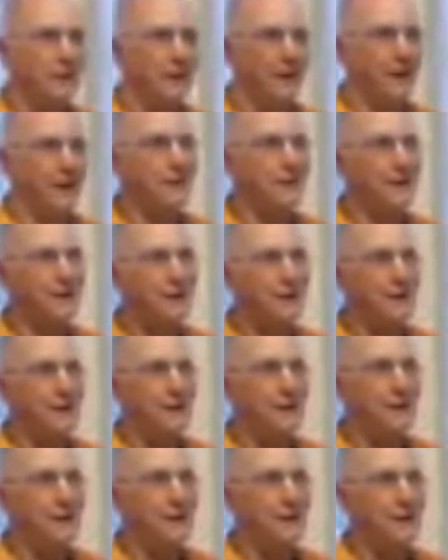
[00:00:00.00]

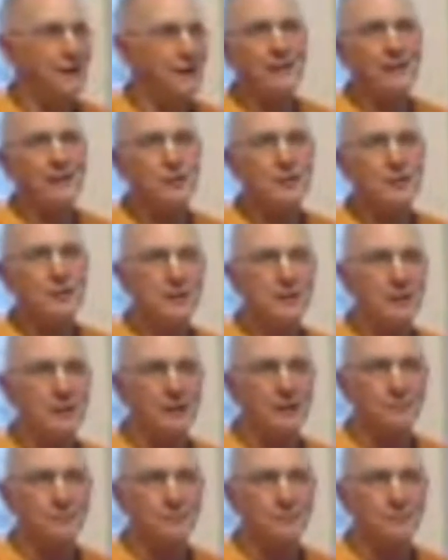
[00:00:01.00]
And she